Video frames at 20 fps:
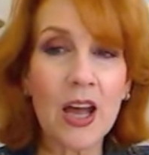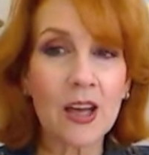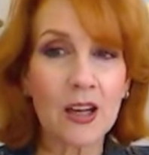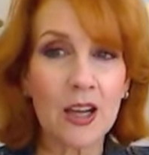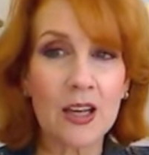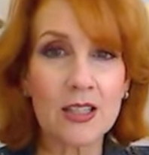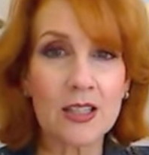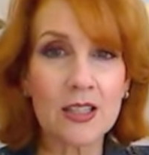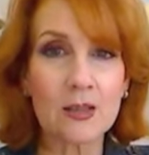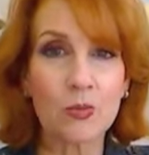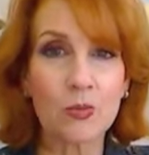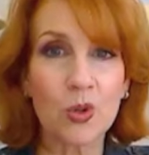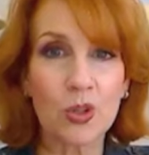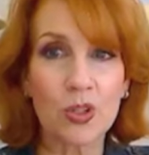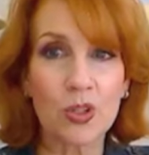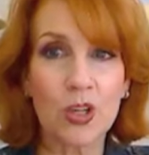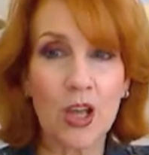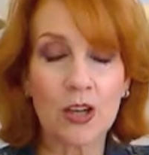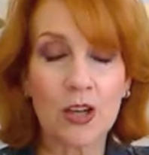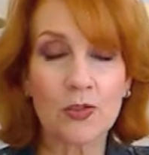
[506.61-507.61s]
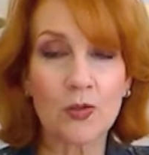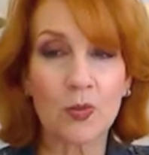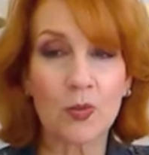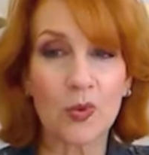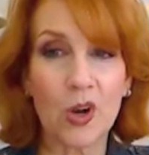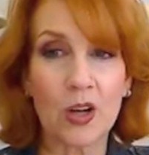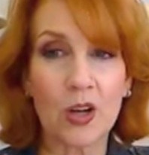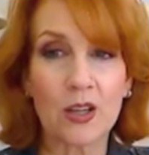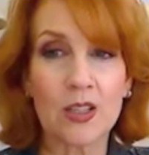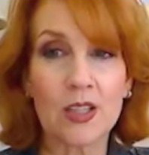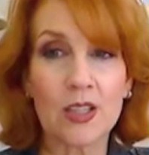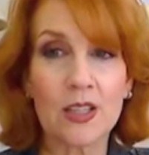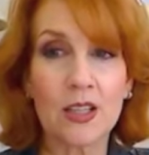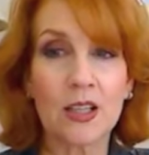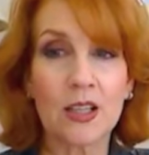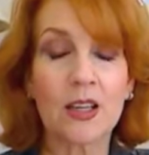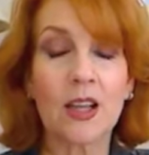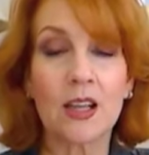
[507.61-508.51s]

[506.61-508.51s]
it has some good natural product in it